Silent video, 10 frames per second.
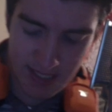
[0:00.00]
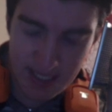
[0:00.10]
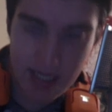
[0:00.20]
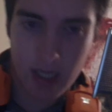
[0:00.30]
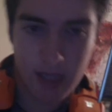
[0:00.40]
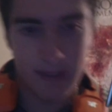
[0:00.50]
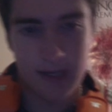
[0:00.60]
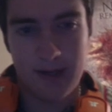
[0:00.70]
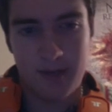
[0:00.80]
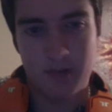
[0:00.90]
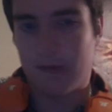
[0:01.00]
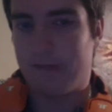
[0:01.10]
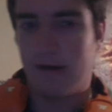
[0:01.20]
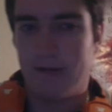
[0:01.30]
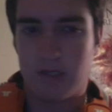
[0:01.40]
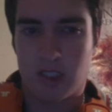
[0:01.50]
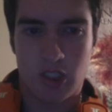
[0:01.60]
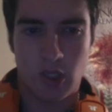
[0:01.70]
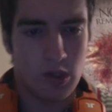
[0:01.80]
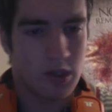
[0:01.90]
neon ability was my favorite. It's
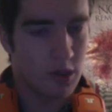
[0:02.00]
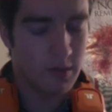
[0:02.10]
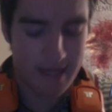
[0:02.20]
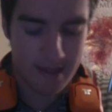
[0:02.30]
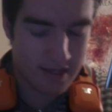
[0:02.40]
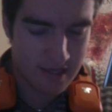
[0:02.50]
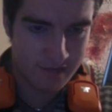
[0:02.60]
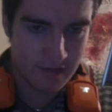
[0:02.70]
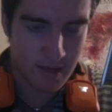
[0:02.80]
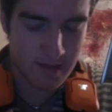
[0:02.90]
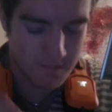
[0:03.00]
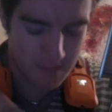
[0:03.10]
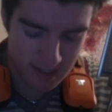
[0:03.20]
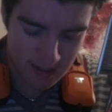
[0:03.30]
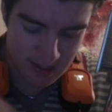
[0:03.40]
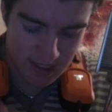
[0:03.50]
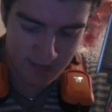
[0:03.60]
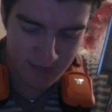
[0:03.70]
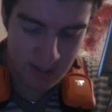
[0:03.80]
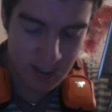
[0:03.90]
so cool, man. The different types of abilities, the
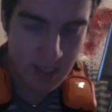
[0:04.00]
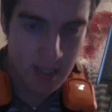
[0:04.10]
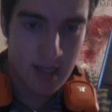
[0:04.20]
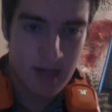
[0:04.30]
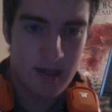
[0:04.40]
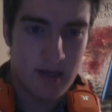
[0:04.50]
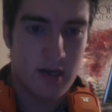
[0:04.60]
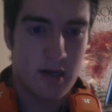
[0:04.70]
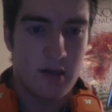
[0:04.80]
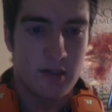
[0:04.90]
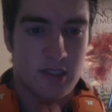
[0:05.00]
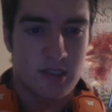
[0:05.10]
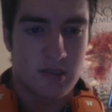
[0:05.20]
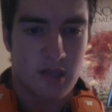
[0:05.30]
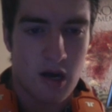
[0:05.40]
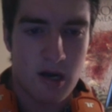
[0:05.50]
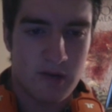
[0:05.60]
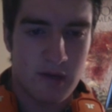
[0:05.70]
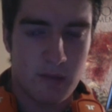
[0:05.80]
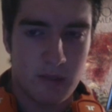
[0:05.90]
TV the
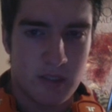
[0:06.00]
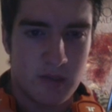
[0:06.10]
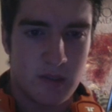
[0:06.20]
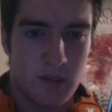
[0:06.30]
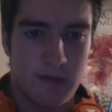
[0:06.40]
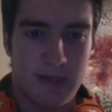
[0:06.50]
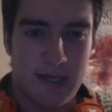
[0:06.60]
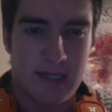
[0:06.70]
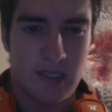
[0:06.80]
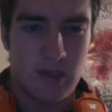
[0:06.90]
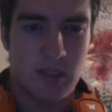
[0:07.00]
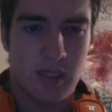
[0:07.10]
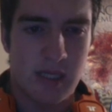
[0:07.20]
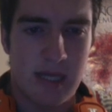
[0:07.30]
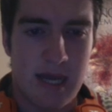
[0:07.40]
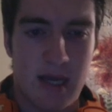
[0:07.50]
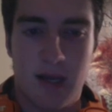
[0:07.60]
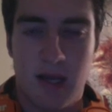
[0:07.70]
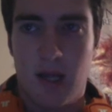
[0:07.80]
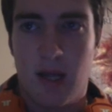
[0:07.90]
concrete, which you don't really get to use until the
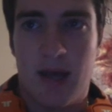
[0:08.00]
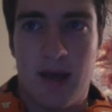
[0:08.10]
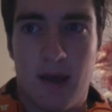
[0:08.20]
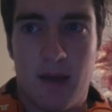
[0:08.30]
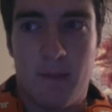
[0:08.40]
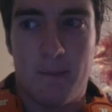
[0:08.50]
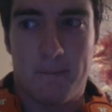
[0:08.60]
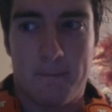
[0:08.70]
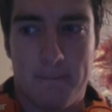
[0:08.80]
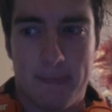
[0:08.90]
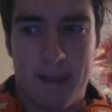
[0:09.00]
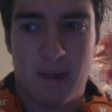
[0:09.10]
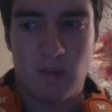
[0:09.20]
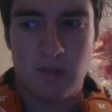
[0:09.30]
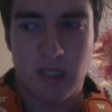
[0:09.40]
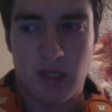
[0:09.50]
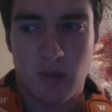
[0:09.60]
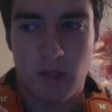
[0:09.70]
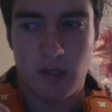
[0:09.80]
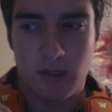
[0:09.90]
end. Um, and what was the other
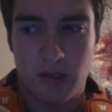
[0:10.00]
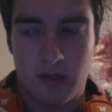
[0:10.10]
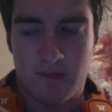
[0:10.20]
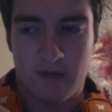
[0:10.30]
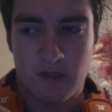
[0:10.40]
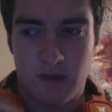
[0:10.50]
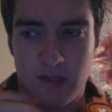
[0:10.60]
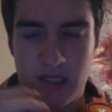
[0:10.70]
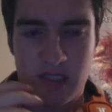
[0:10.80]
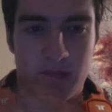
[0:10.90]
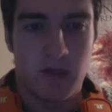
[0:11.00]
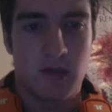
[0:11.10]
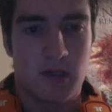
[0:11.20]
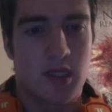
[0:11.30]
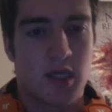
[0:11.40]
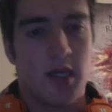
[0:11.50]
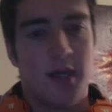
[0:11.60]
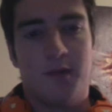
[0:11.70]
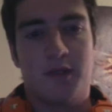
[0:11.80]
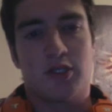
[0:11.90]
one? The first one you get smoke,
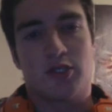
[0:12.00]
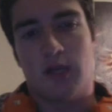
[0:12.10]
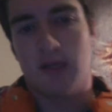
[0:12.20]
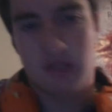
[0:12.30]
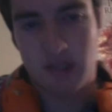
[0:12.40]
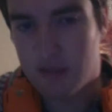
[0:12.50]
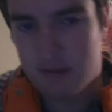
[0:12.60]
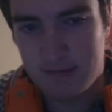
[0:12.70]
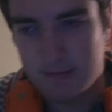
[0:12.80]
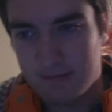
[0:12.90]
which is uh, just